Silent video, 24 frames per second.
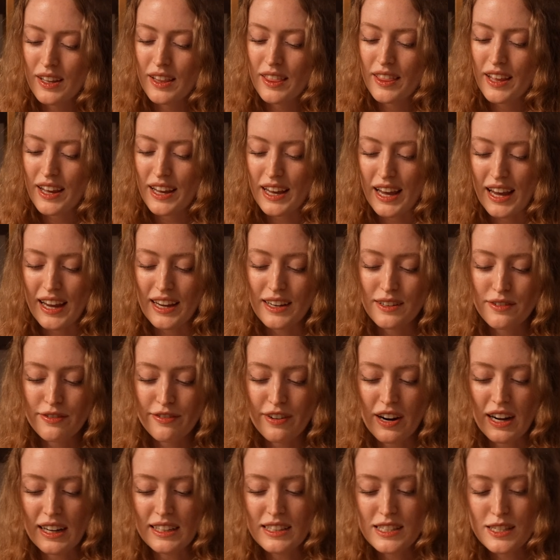They ate
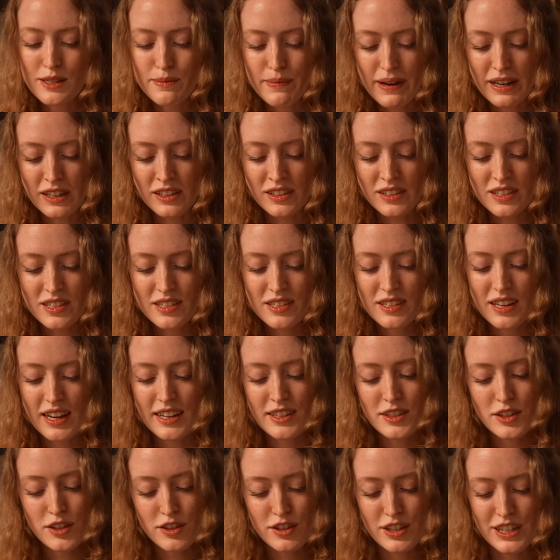fried smelt
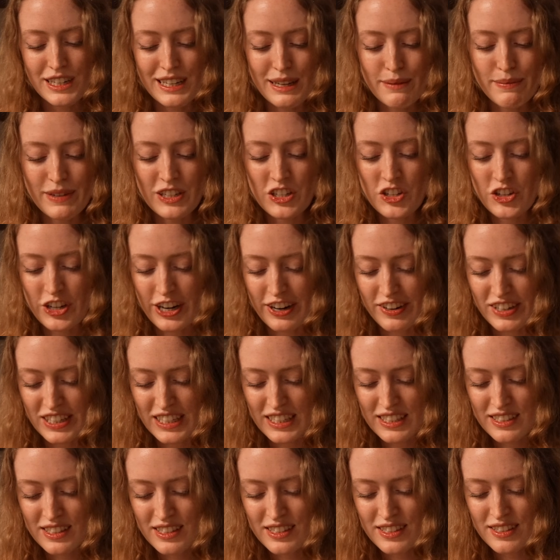and cream and
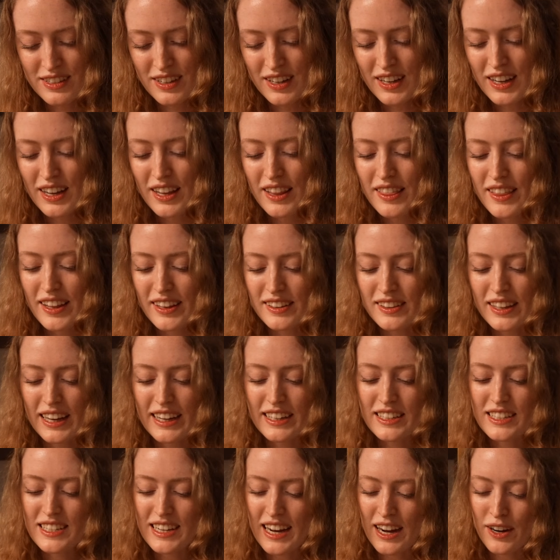cherries. They
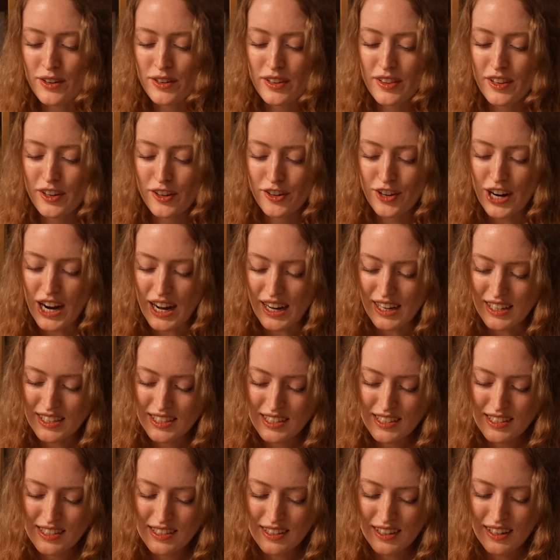laid down in the
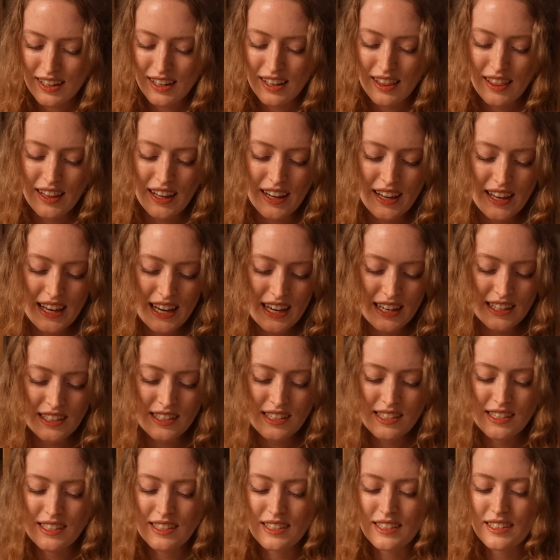grass. They
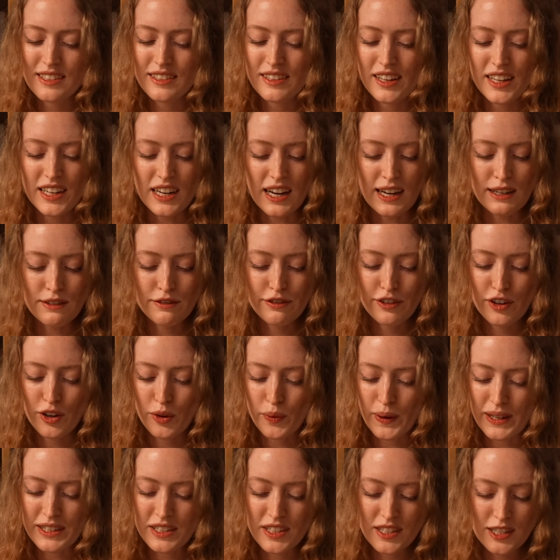kissed in
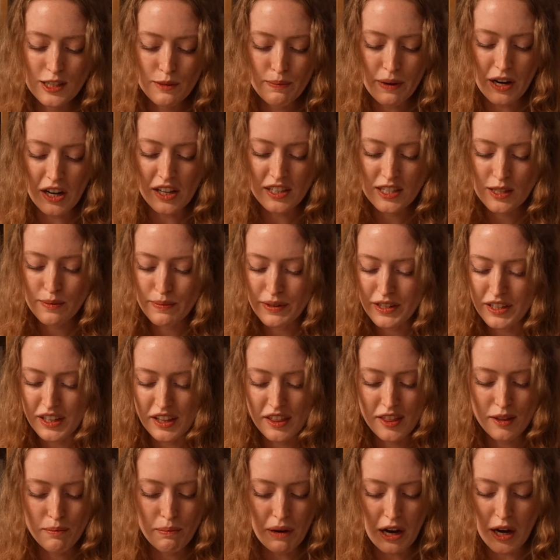unfrequented spots
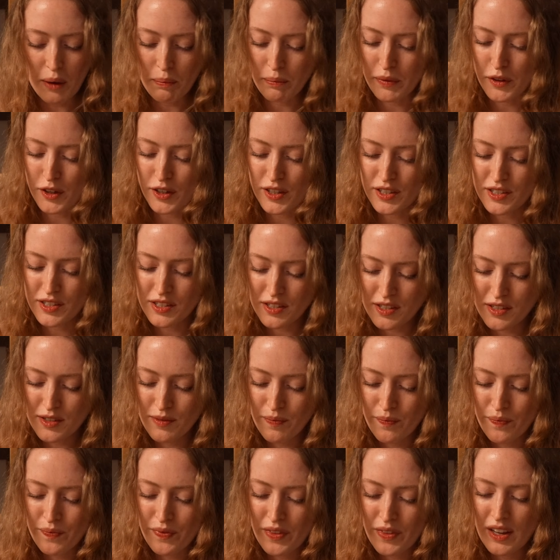beneath the poplars.
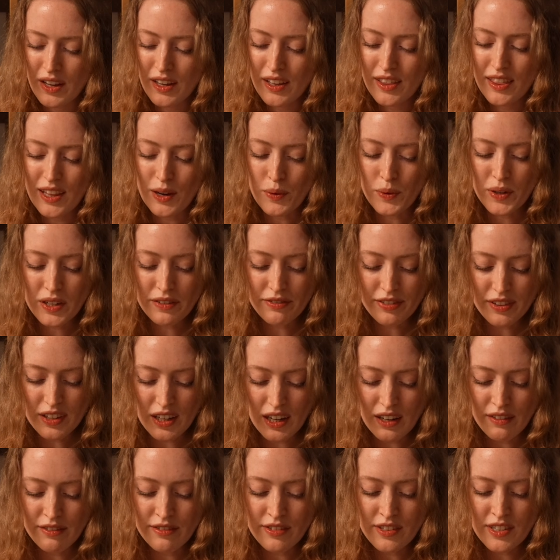They would have
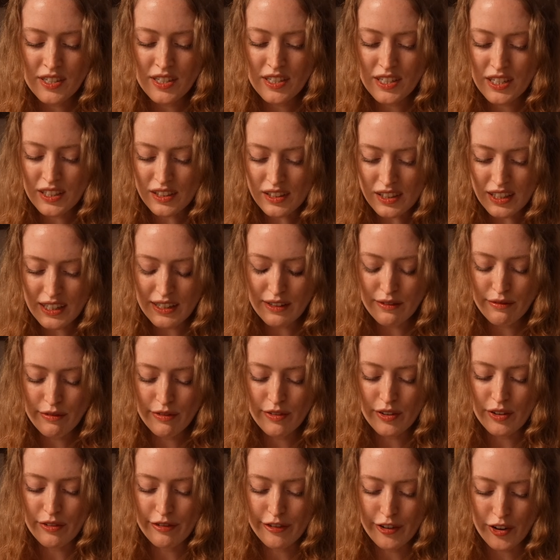loved to live
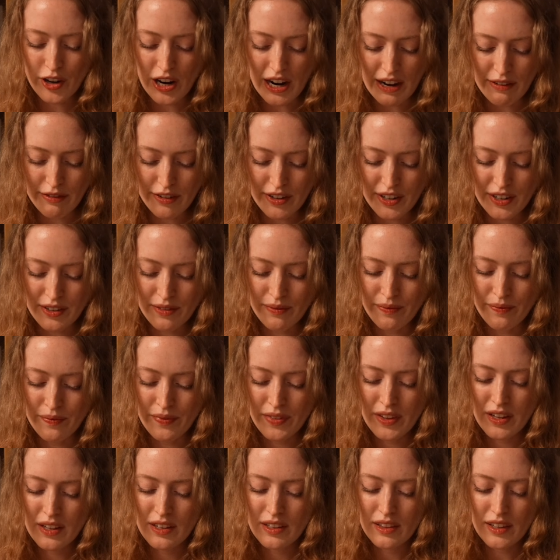forever,
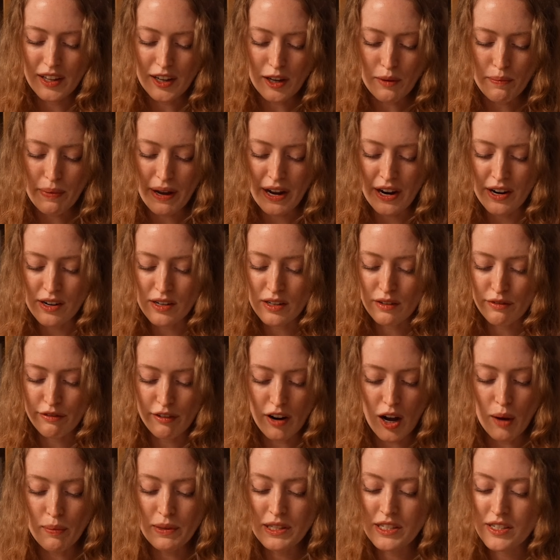like a pair of
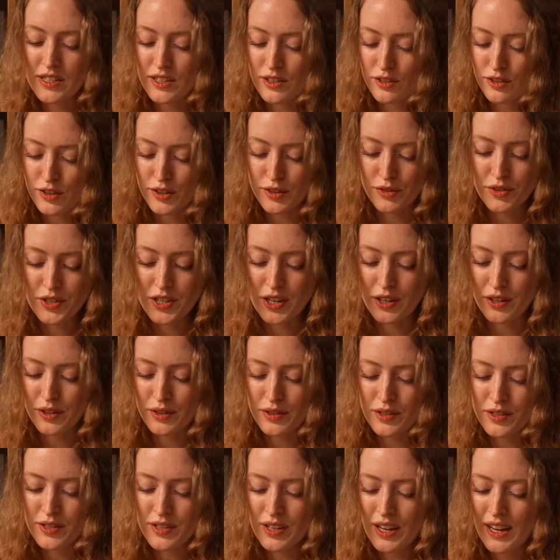Robinson
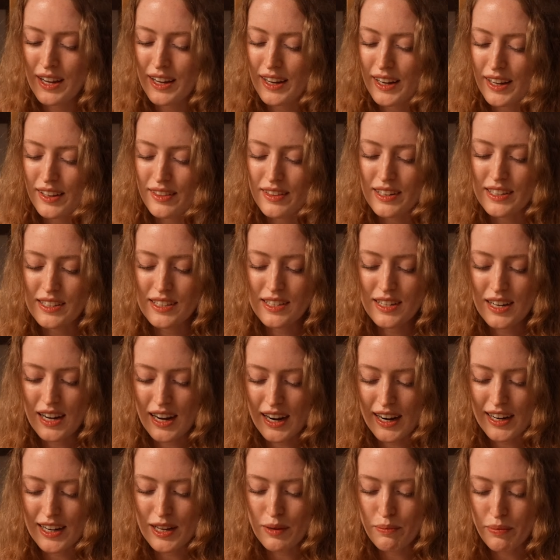Crusoes, in this
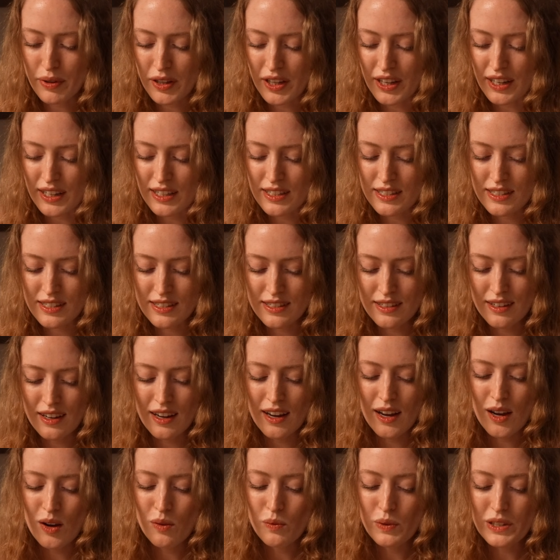tiny place,
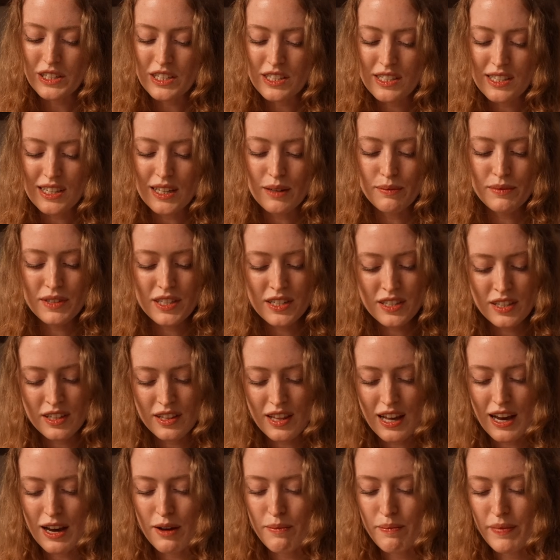which seemed to
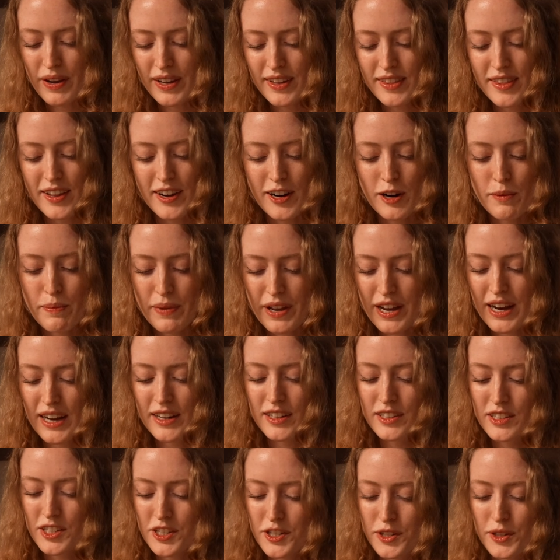them in their
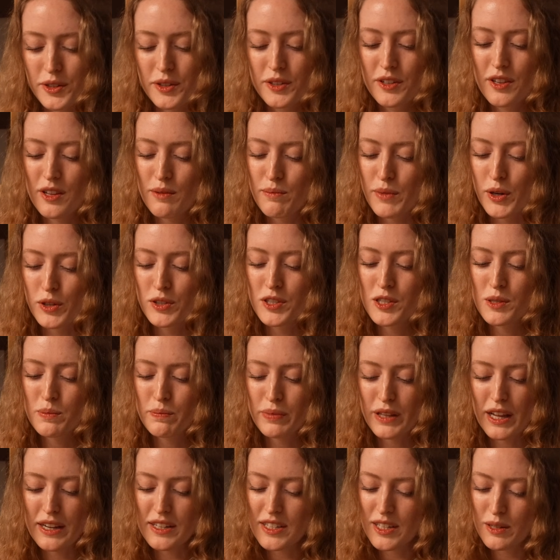beatitude the most
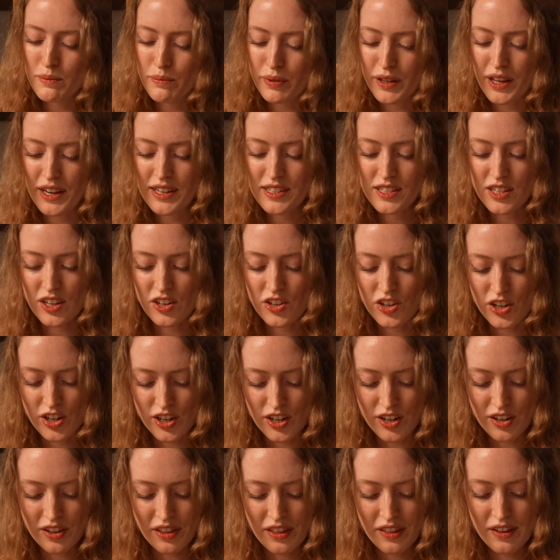splendid place on
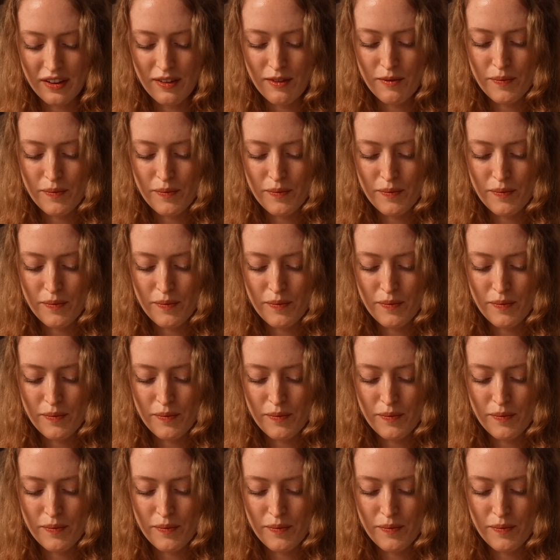earth.